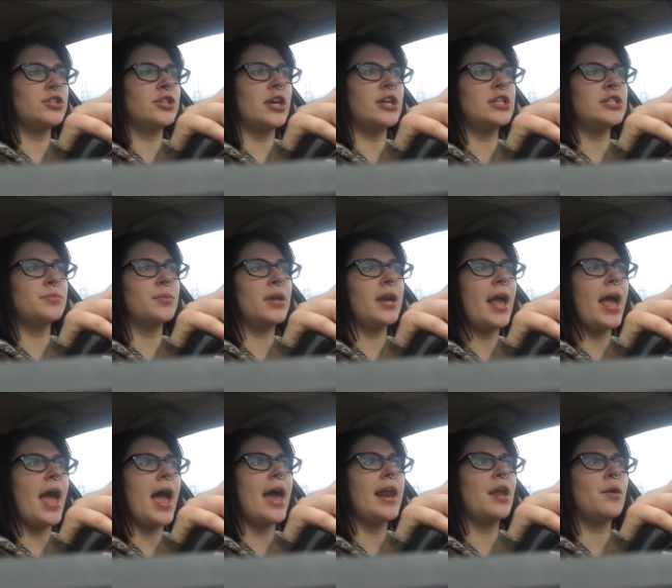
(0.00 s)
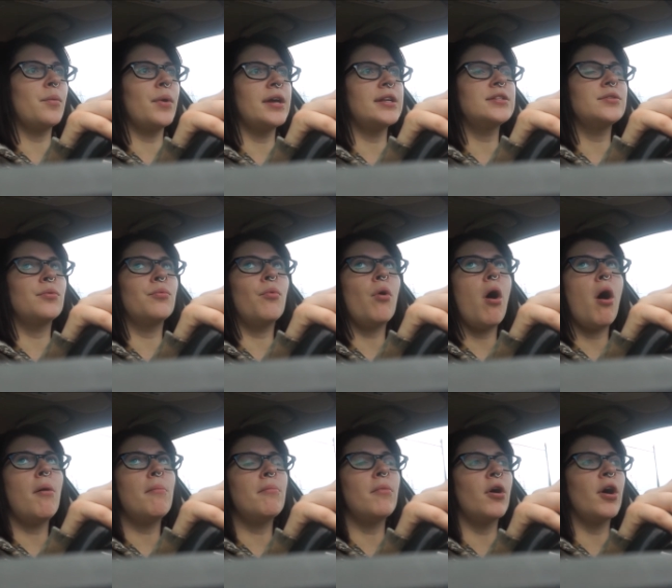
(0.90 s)
So I just went ahead and went to
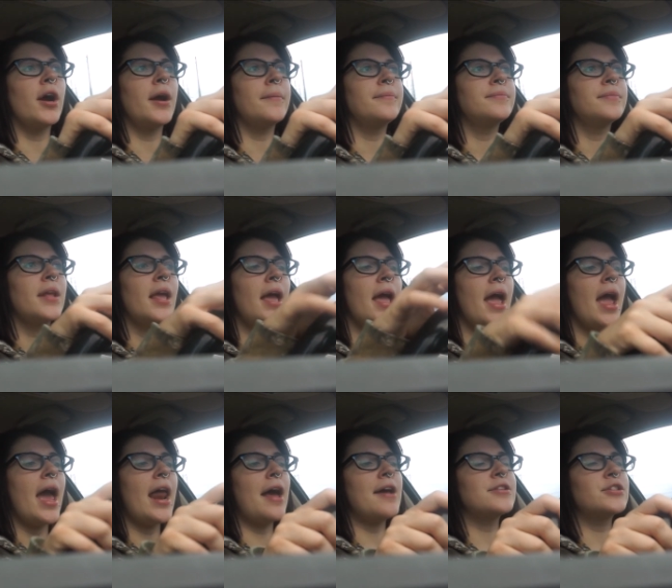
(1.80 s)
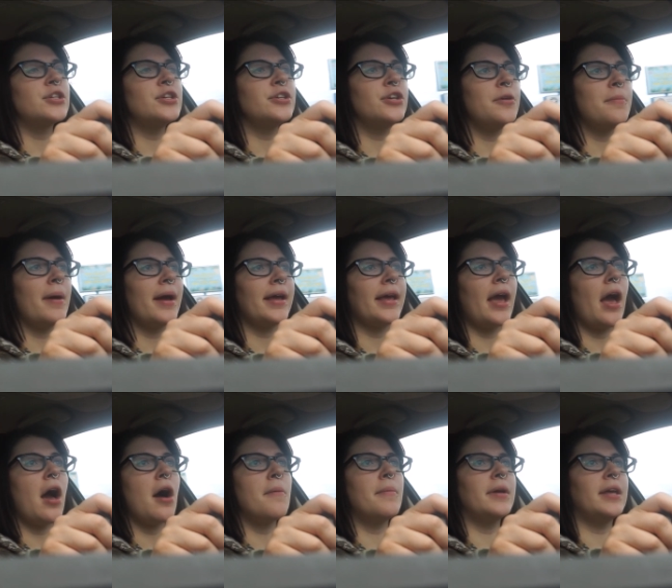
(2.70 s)
Walmart and I was gonna go back
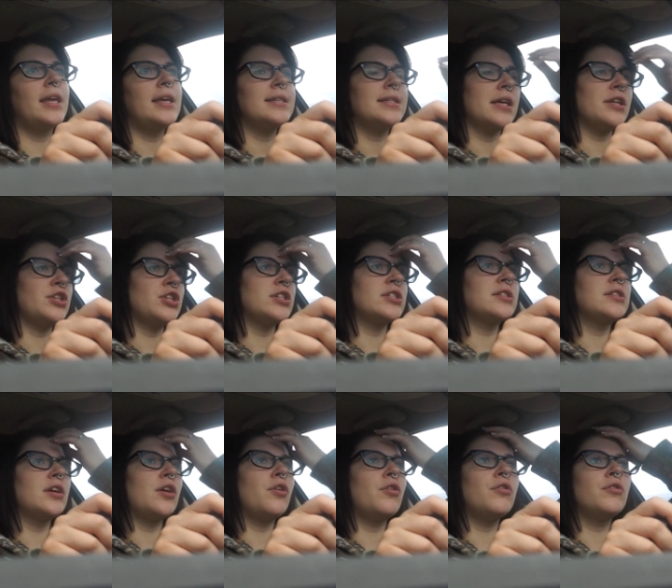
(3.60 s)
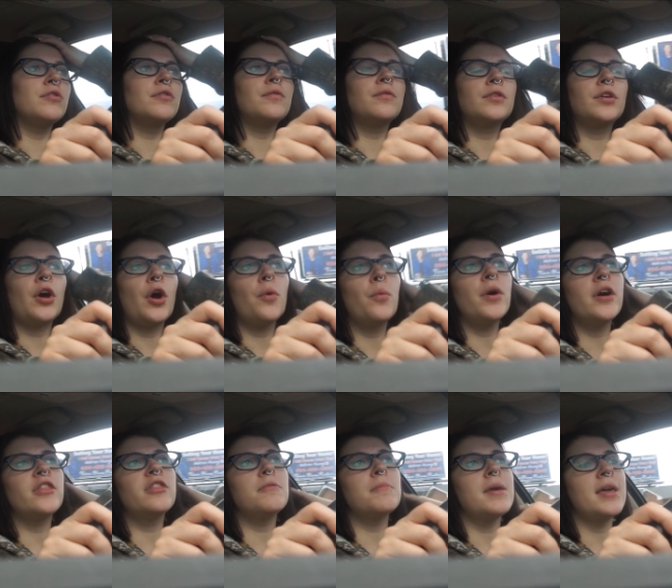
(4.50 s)
out, but he said just he'll go
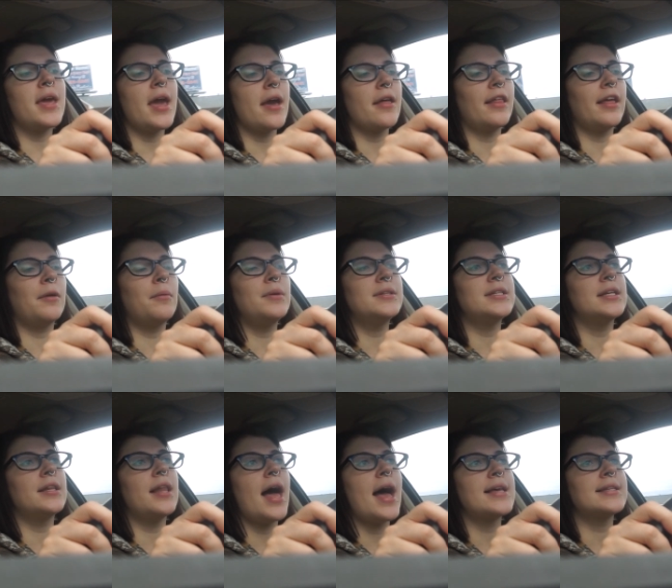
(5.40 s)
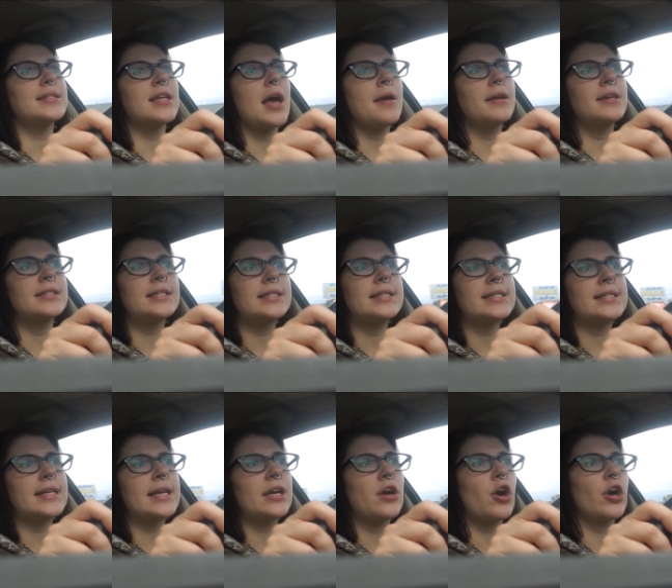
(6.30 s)
with me like we did last time because it
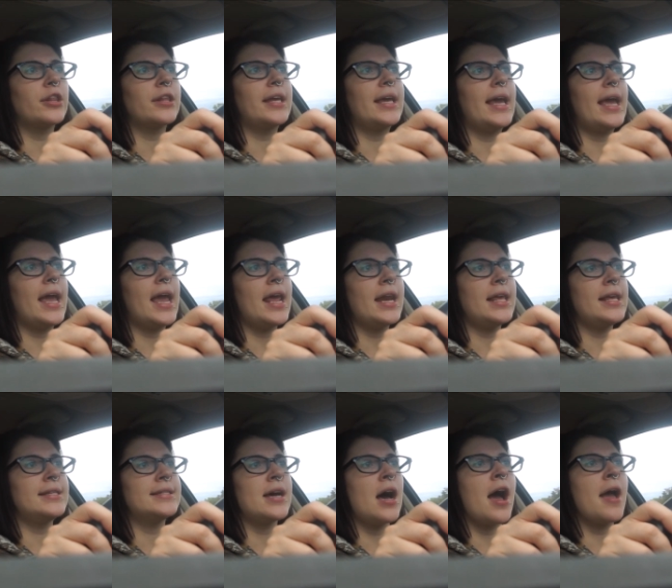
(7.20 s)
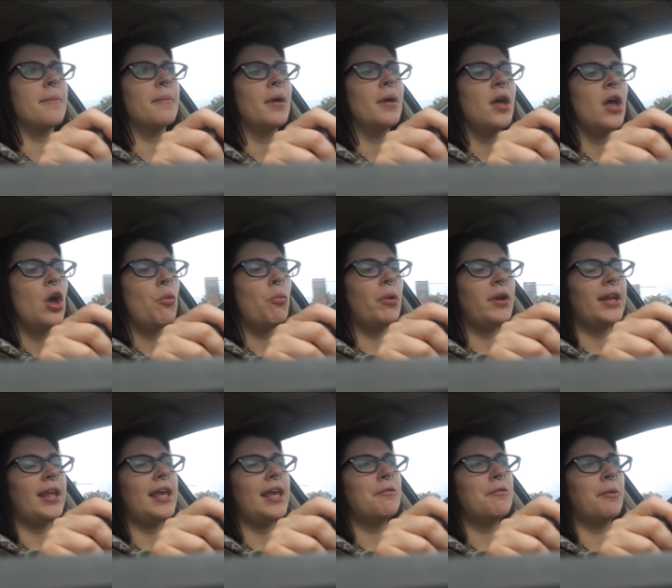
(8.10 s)
did take hardly any time
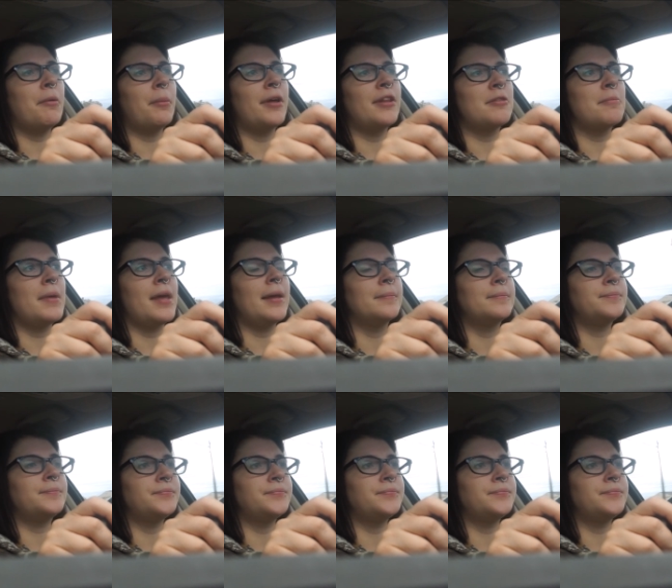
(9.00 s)
when he went with me.